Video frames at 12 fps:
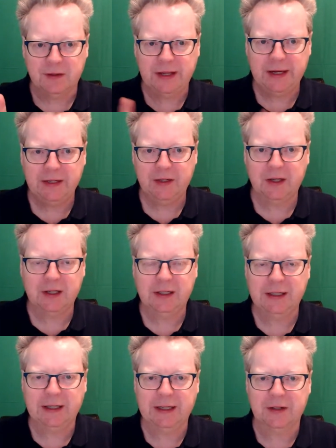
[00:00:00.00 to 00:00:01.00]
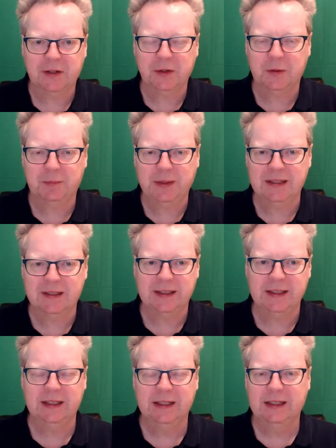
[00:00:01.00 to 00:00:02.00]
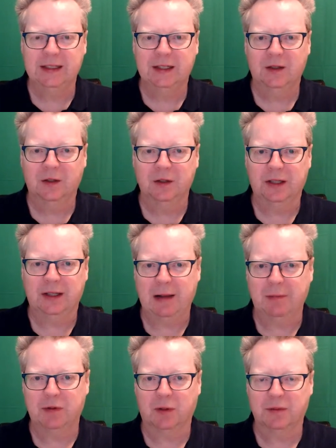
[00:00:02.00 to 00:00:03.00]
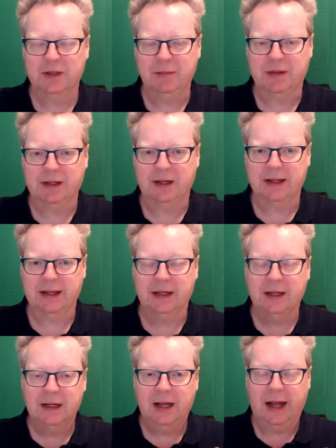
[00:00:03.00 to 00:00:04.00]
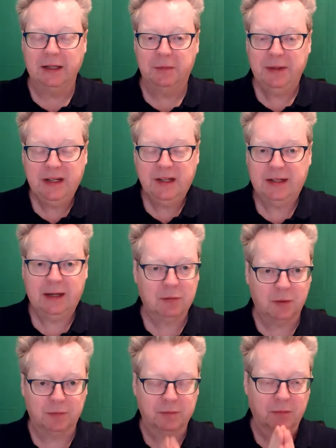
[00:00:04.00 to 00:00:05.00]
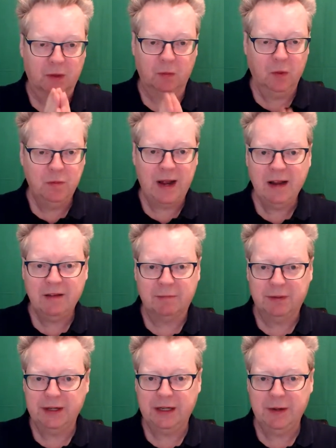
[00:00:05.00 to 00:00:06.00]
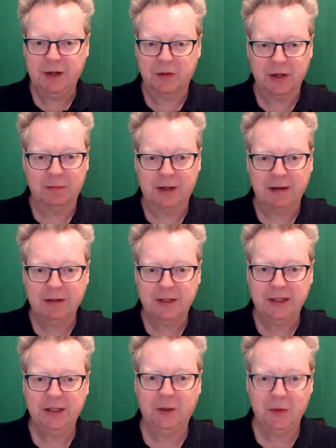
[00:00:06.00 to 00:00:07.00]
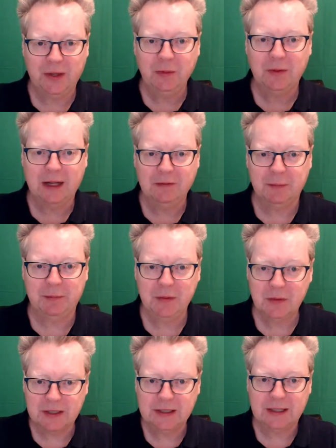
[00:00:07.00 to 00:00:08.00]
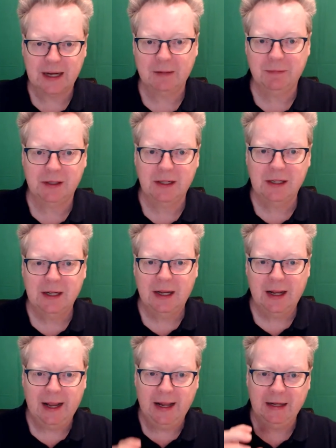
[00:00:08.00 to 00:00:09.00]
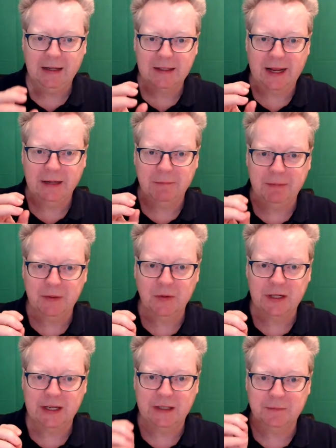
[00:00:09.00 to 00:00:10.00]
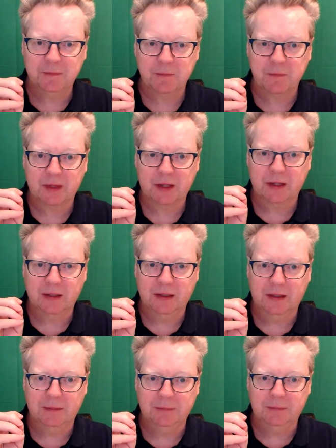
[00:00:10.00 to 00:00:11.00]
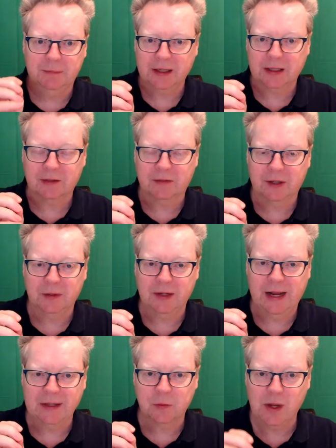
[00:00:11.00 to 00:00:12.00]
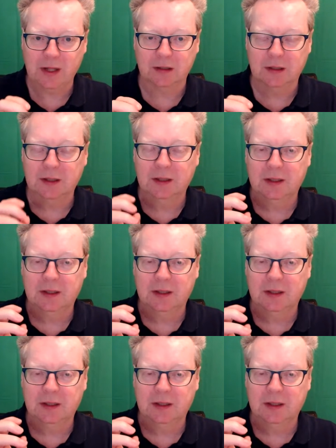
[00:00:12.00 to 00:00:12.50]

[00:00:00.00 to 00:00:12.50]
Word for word: then you're going to link it to your PC or your laptop, something like that. And your PC and laptop will have pretty much, I'm guaranteeing you, they will have a built in camera and a built in um, microphone as well.